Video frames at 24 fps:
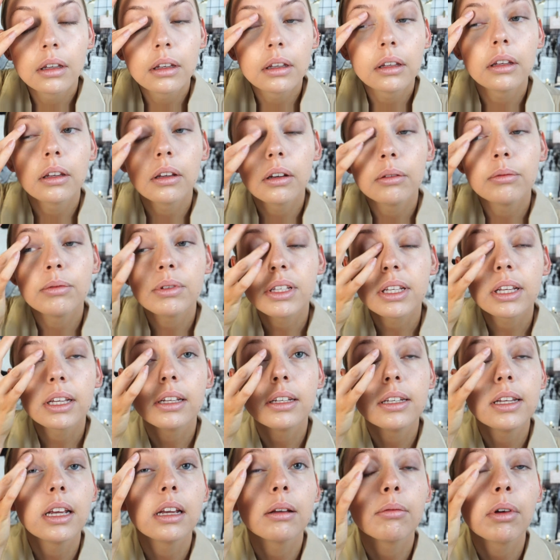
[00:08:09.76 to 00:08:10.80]
So I'm just
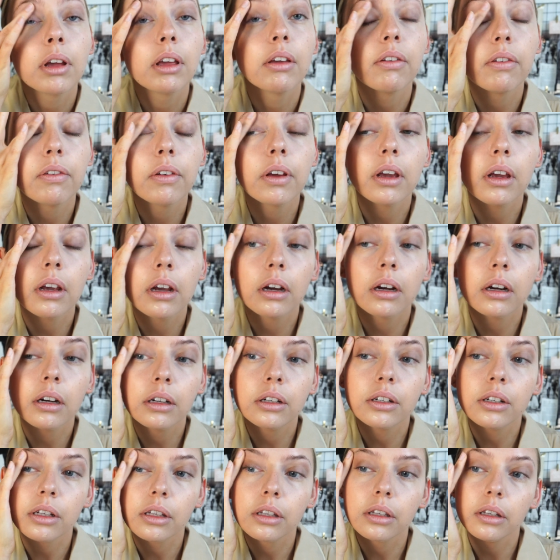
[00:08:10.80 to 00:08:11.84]
going to take my finger
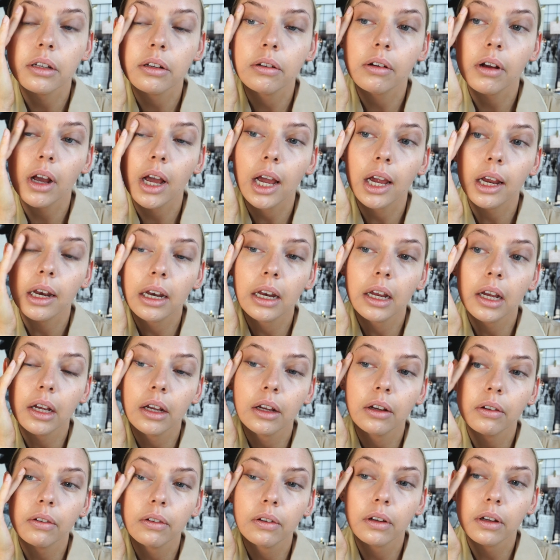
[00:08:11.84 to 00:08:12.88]
just to kind
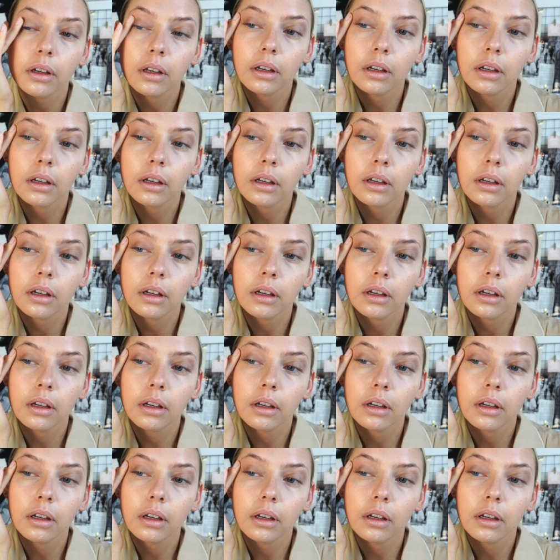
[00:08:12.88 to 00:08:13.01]
of